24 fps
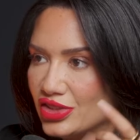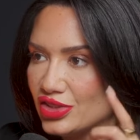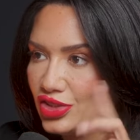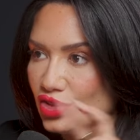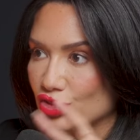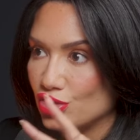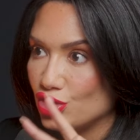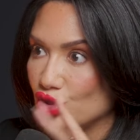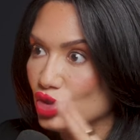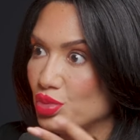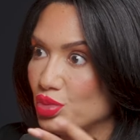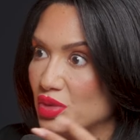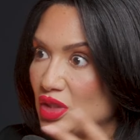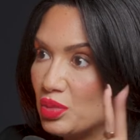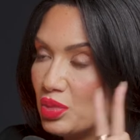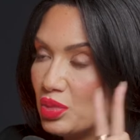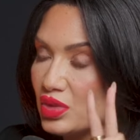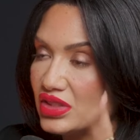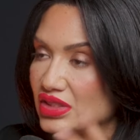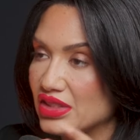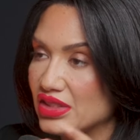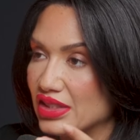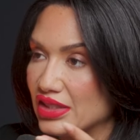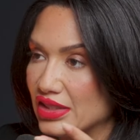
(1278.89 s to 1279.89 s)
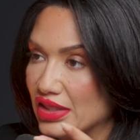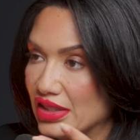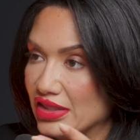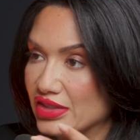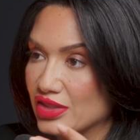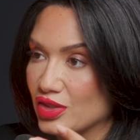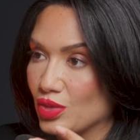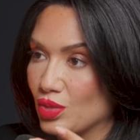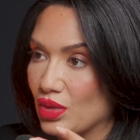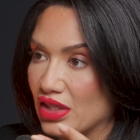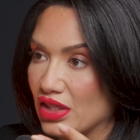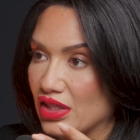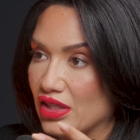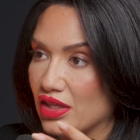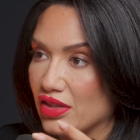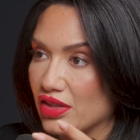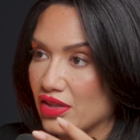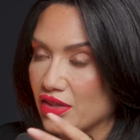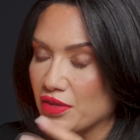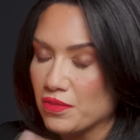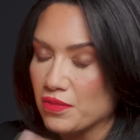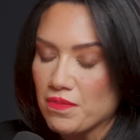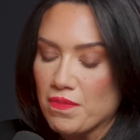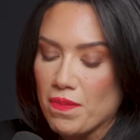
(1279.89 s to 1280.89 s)
so two people saying yes to one
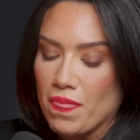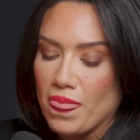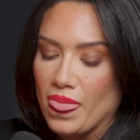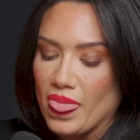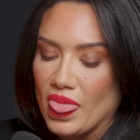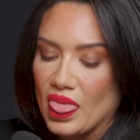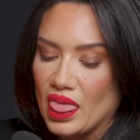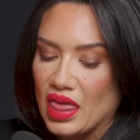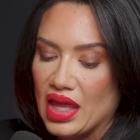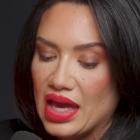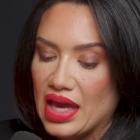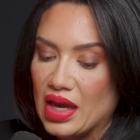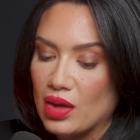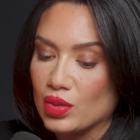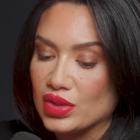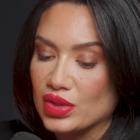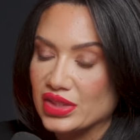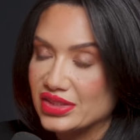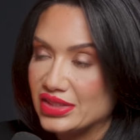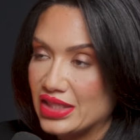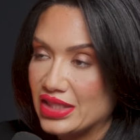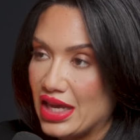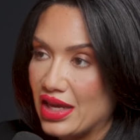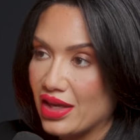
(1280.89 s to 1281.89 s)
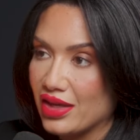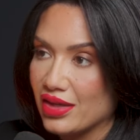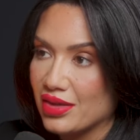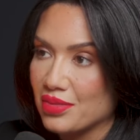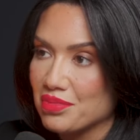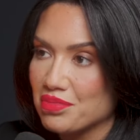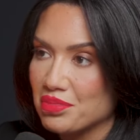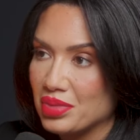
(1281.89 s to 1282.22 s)
another yeah our tech